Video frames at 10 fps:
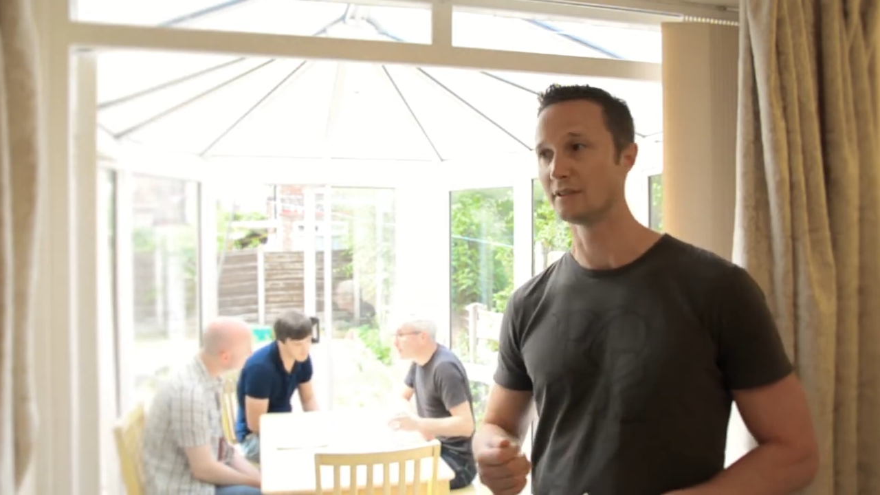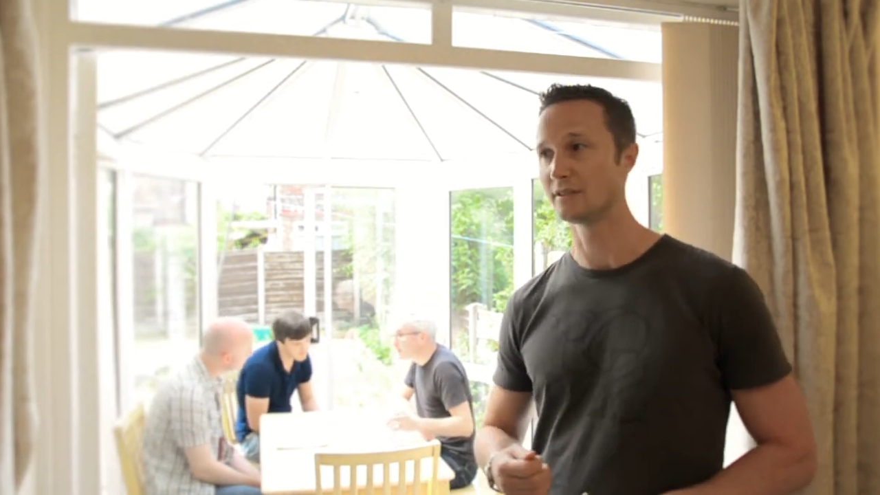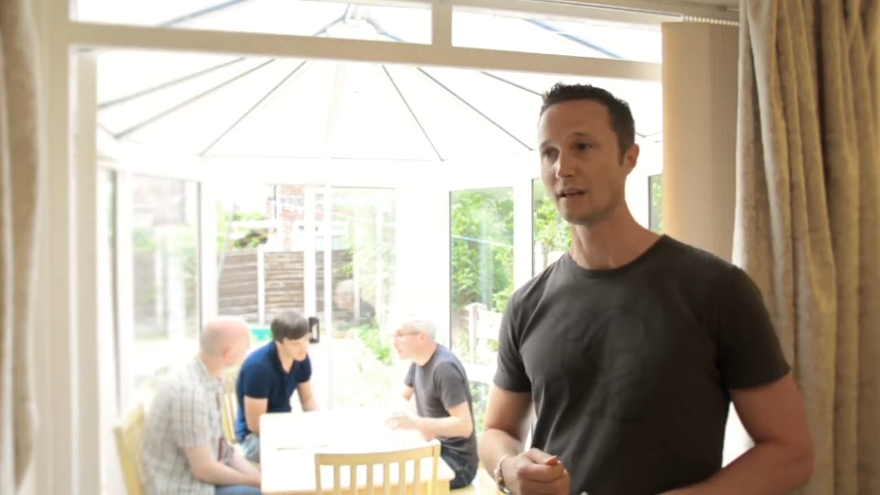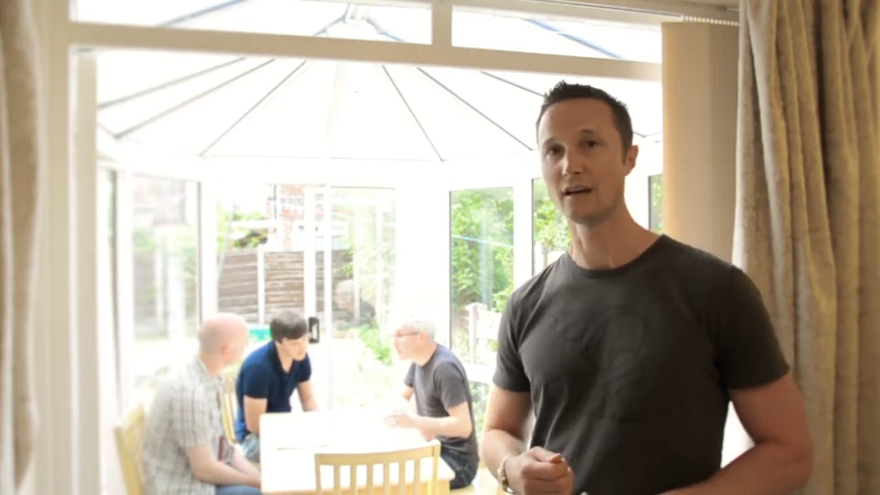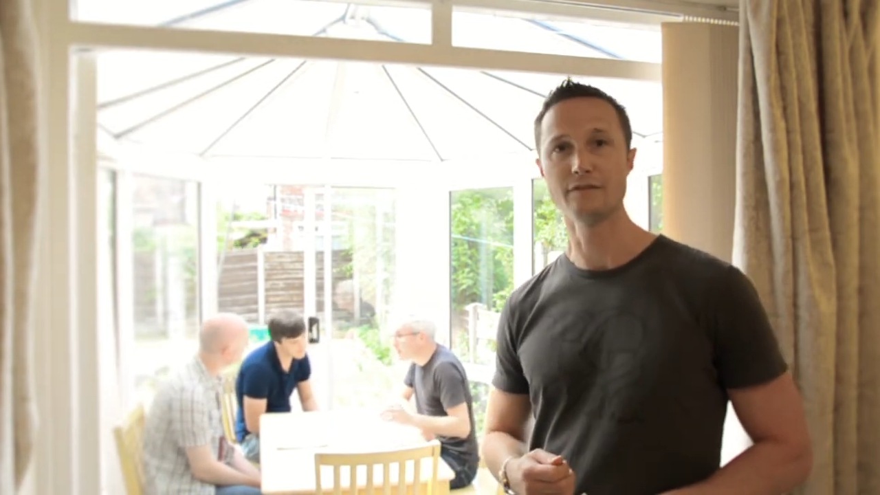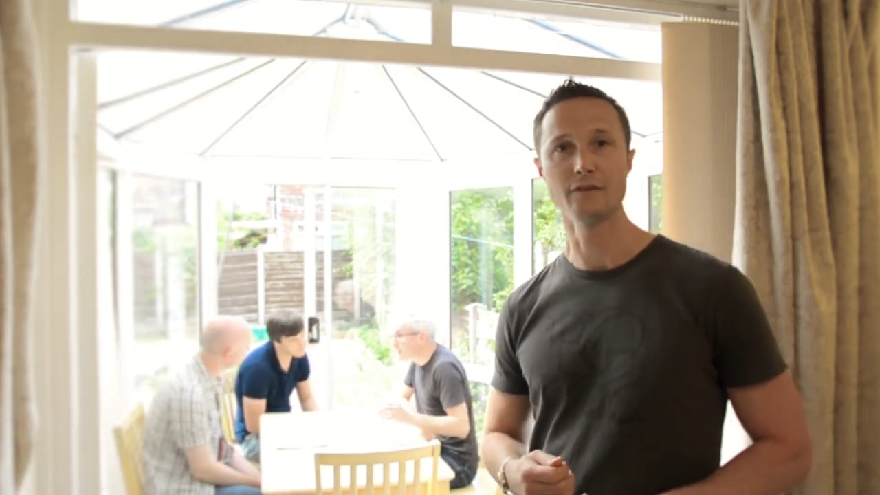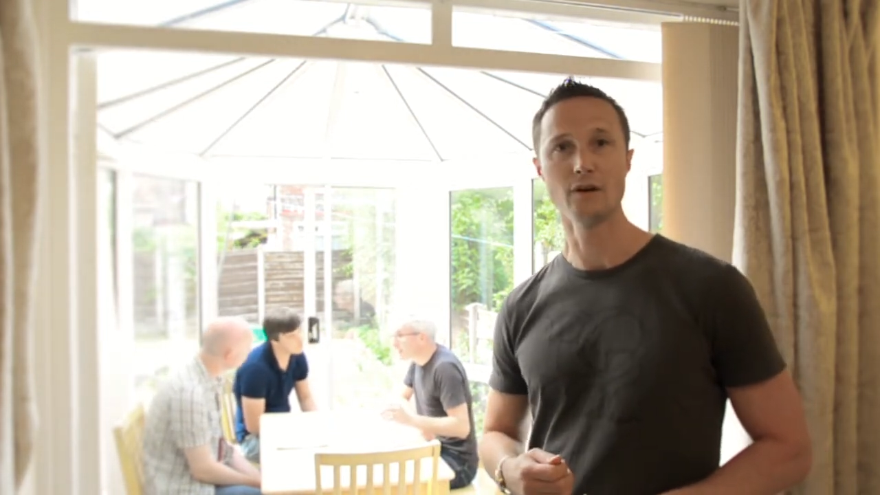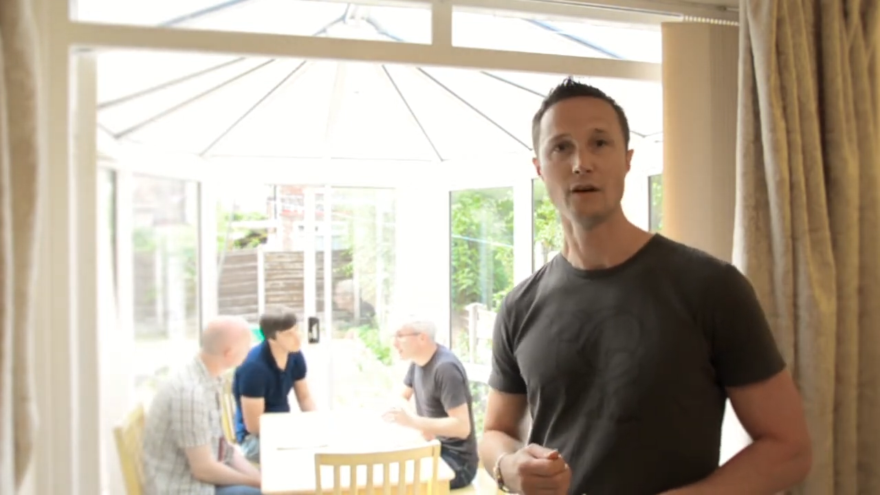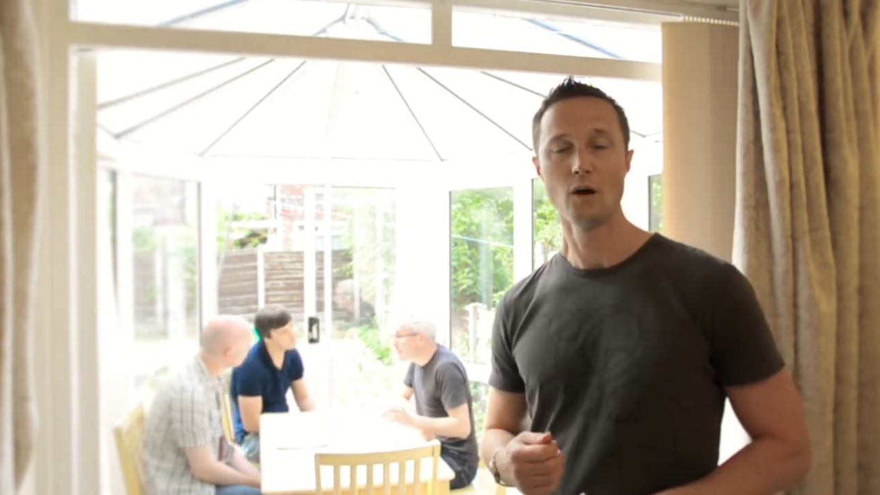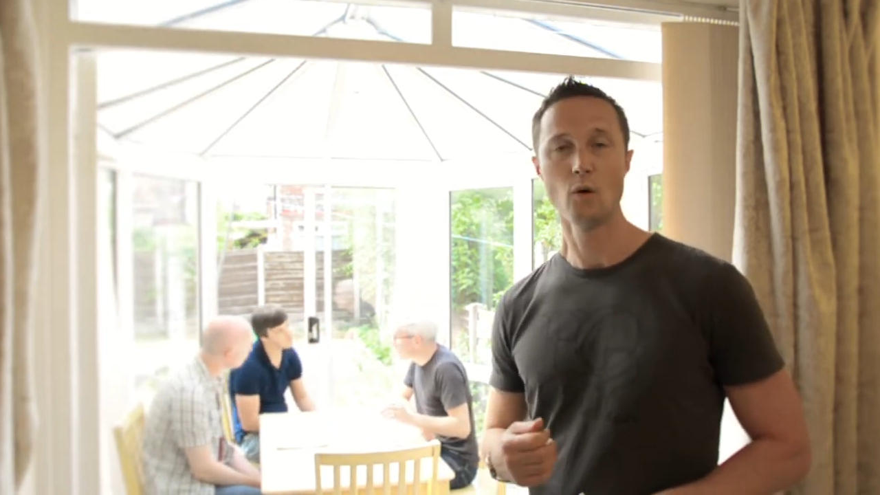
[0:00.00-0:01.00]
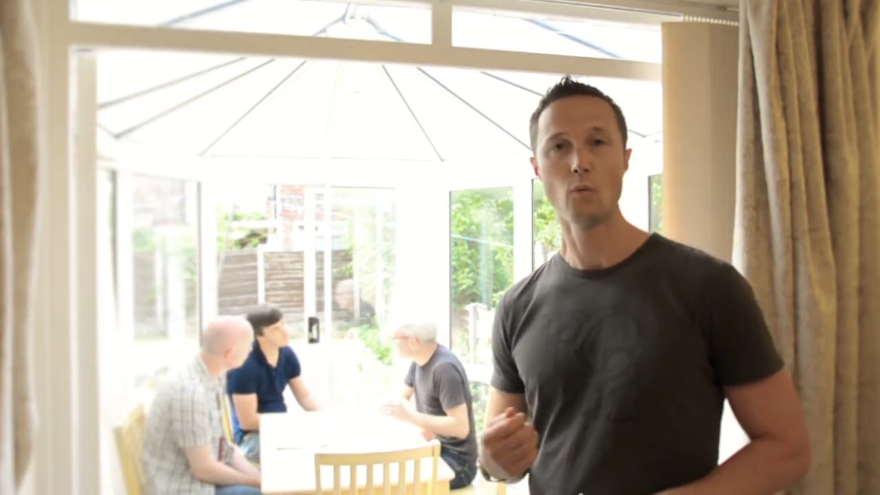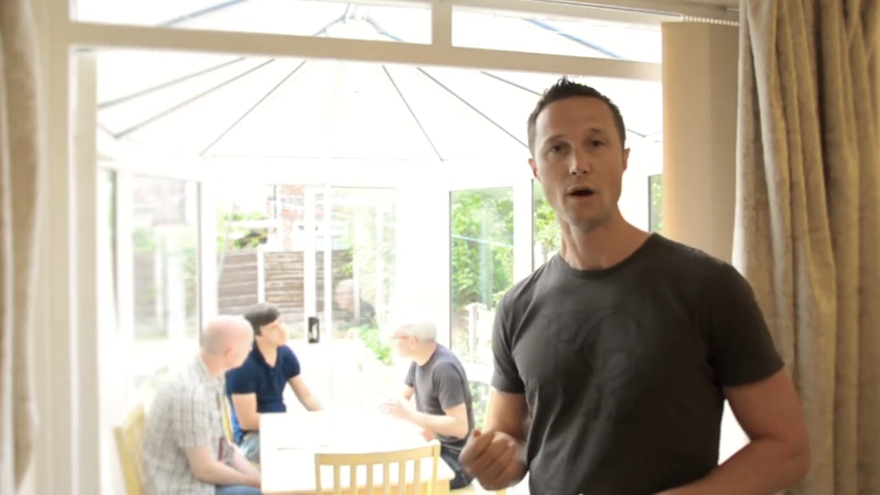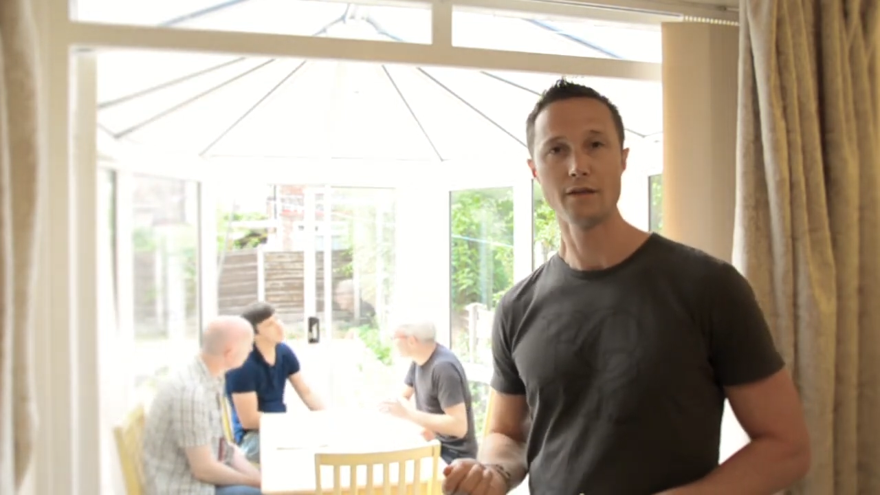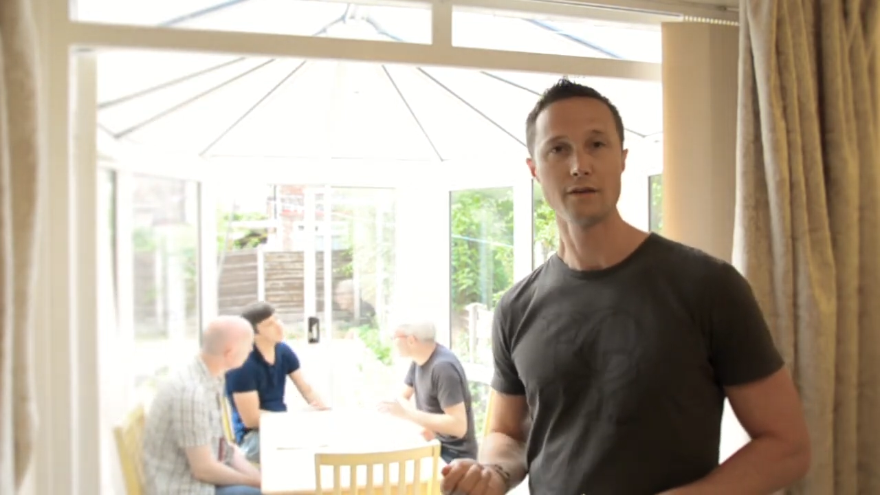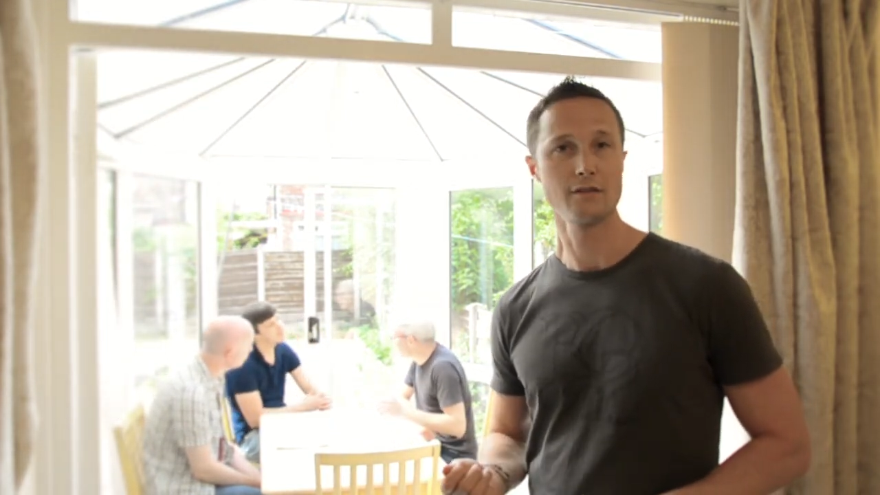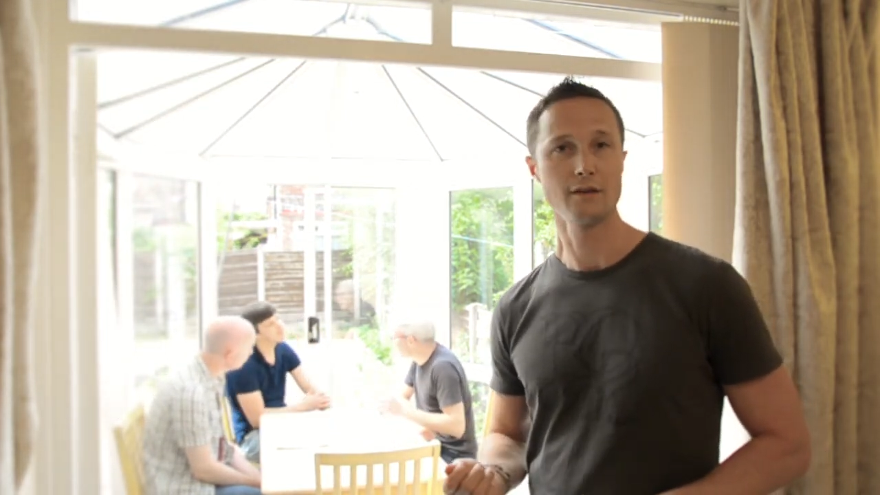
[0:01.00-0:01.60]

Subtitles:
decipher whether